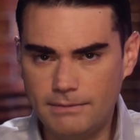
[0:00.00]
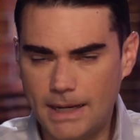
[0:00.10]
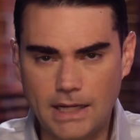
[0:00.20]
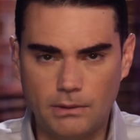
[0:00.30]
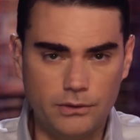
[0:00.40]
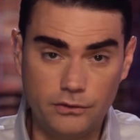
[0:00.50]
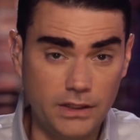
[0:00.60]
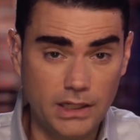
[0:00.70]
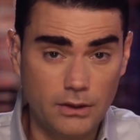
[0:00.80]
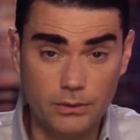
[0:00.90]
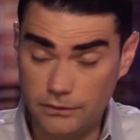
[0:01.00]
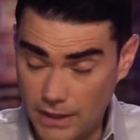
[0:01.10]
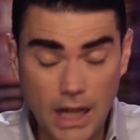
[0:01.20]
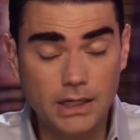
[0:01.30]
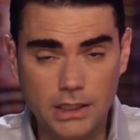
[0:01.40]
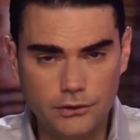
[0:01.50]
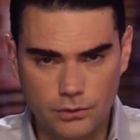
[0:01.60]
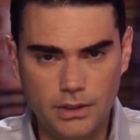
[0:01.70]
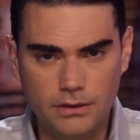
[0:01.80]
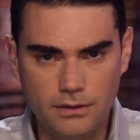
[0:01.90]
I haven't met anyone who's seen it yet who has not
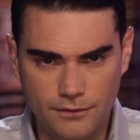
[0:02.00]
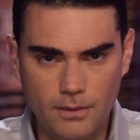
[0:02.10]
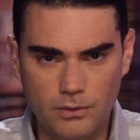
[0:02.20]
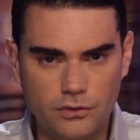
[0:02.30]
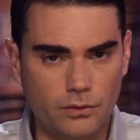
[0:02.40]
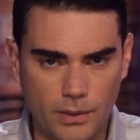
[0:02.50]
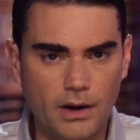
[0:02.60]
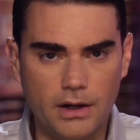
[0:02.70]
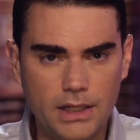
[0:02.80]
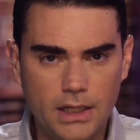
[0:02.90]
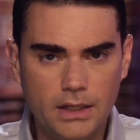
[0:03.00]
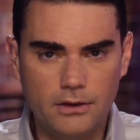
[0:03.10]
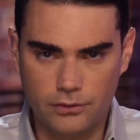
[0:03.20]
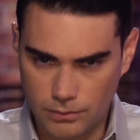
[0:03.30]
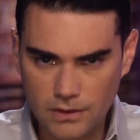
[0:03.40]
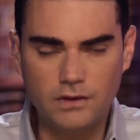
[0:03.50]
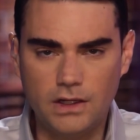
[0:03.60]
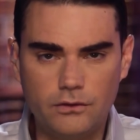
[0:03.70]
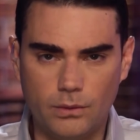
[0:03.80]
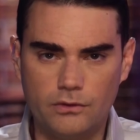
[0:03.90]
enjoyed the film, which is a rarity. There's a
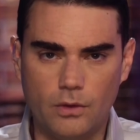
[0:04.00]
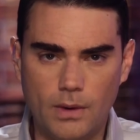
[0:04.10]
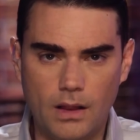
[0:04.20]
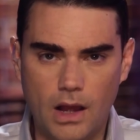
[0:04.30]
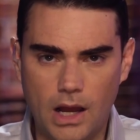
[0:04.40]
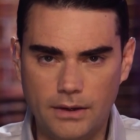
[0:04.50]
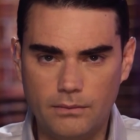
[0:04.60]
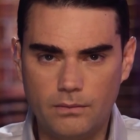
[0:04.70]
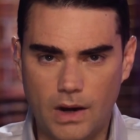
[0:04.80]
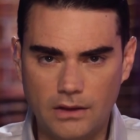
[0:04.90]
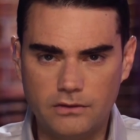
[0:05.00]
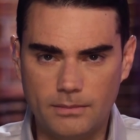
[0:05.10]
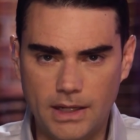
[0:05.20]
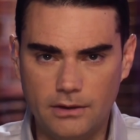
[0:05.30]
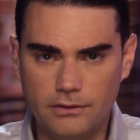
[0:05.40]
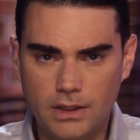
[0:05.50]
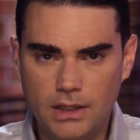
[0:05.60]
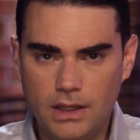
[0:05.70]
reason it's doing so well on Rotten Tomatoes.